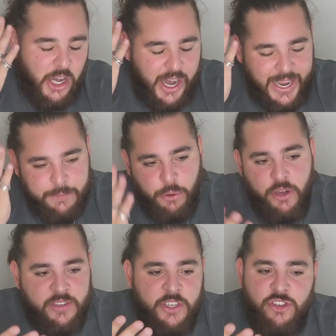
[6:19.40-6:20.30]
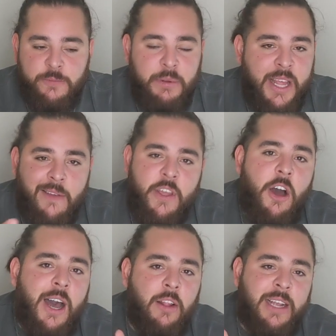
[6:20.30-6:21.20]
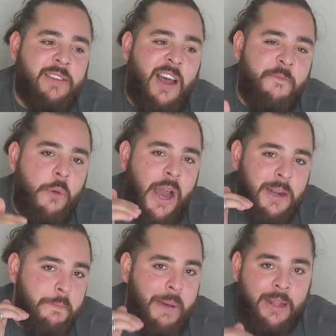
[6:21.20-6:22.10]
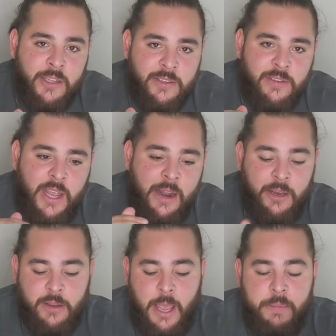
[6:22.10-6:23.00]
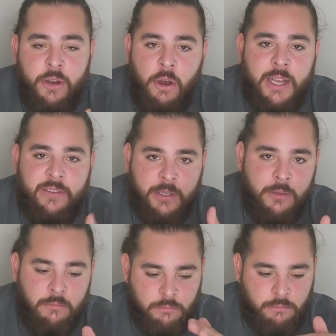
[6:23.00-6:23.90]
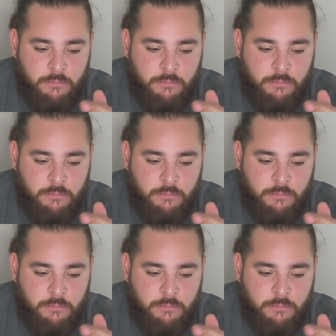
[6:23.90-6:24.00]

I personally just believe that I like to have mine balanced and keep it nice and